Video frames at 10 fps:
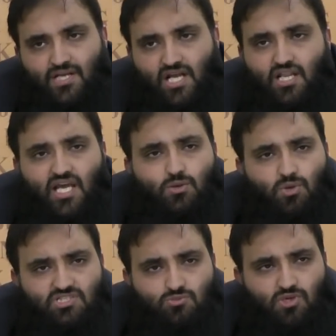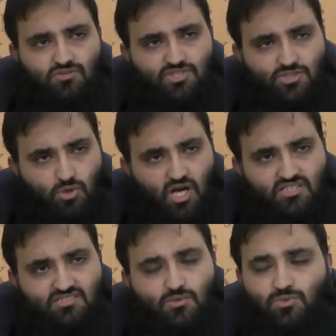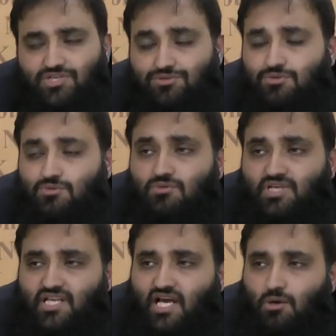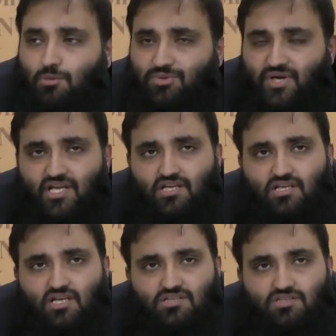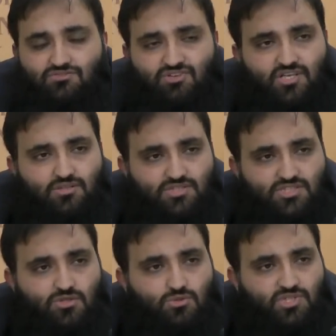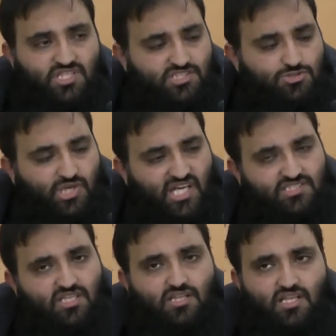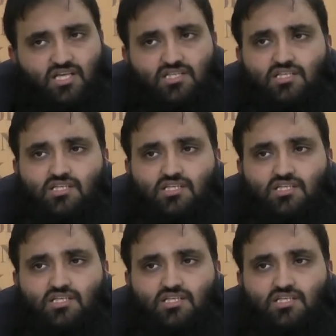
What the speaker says: And likewise, one of the du'as that we do in our prayer at the final tashahhud is to ask Allah